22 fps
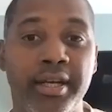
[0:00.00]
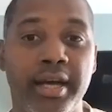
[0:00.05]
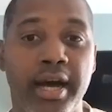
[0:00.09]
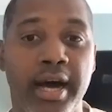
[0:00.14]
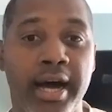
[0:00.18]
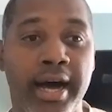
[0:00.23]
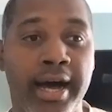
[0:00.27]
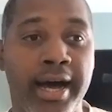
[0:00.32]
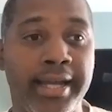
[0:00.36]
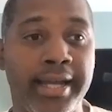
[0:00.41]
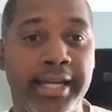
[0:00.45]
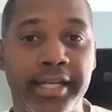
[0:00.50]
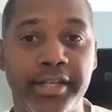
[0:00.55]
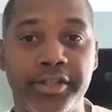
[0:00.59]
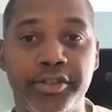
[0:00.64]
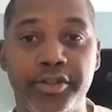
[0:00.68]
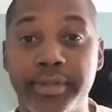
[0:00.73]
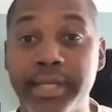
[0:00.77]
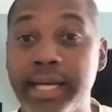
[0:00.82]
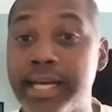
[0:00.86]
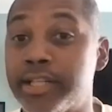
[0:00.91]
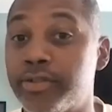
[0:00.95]
I need to
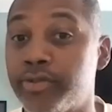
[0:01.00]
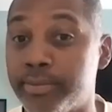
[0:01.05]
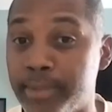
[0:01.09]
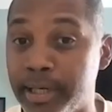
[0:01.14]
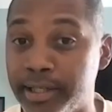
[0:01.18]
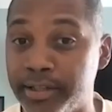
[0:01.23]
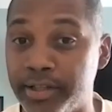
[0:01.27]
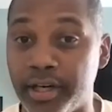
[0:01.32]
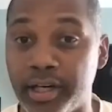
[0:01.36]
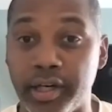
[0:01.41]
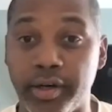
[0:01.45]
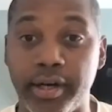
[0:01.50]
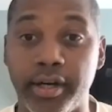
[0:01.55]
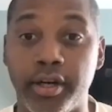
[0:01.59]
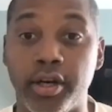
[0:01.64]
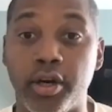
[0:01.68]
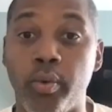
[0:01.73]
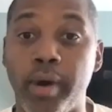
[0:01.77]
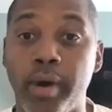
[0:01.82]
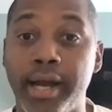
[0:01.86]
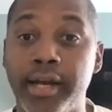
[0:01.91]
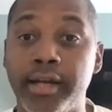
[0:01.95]
dance with my daughter at
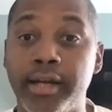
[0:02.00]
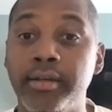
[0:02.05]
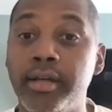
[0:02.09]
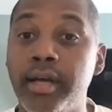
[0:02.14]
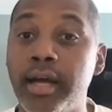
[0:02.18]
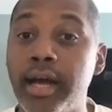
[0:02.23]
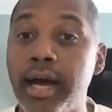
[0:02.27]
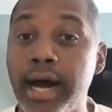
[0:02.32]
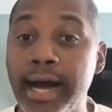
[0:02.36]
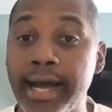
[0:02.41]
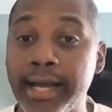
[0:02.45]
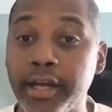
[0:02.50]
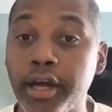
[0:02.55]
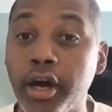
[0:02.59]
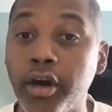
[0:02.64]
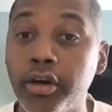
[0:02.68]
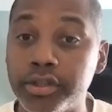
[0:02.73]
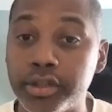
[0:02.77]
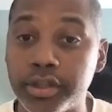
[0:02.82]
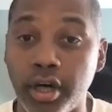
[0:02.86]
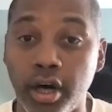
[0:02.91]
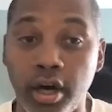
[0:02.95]
her wedding. I
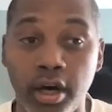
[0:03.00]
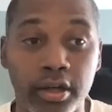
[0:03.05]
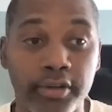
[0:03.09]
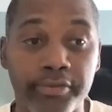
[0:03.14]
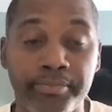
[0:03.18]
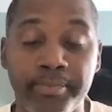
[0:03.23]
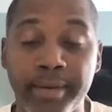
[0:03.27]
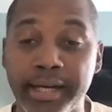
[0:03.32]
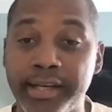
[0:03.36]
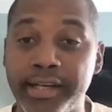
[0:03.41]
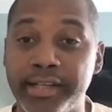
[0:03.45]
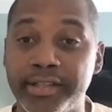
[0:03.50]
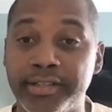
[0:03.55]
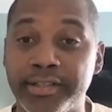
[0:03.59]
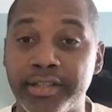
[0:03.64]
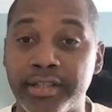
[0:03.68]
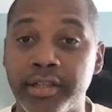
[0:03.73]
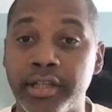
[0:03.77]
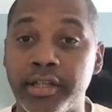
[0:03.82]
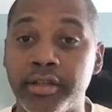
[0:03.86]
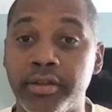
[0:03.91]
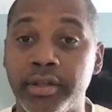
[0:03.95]
coach all of my kids
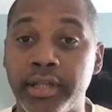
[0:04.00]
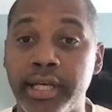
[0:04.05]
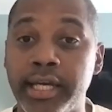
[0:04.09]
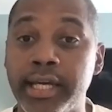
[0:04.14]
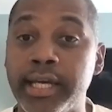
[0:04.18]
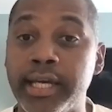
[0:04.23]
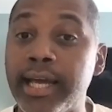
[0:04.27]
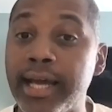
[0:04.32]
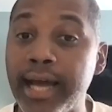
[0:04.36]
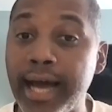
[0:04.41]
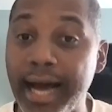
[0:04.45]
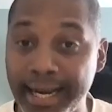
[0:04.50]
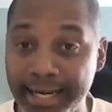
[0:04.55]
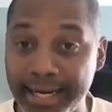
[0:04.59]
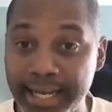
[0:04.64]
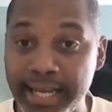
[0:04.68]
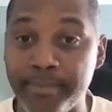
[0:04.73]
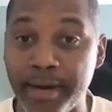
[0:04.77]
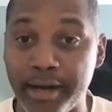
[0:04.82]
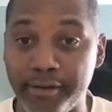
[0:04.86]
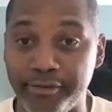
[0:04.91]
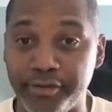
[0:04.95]
in little league. I
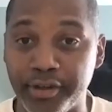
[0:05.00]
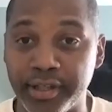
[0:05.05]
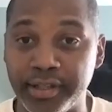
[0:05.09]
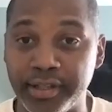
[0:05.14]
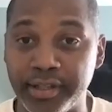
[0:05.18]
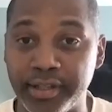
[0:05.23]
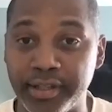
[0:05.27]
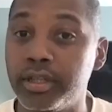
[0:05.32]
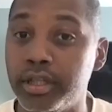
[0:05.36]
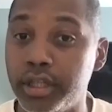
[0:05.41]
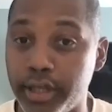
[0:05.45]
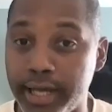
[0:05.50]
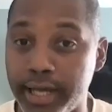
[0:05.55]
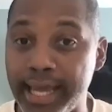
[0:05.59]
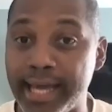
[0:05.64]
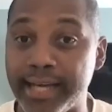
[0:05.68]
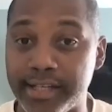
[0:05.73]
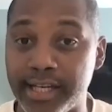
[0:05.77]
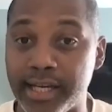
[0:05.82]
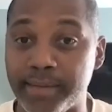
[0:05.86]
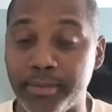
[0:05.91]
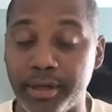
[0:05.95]
need my foot. You
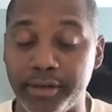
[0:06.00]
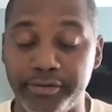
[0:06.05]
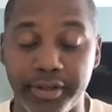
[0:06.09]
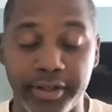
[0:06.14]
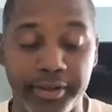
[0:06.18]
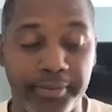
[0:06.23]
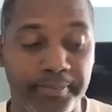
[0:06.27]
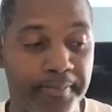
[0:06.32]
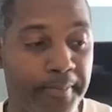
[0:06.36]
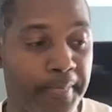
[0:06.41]
can't take my foot.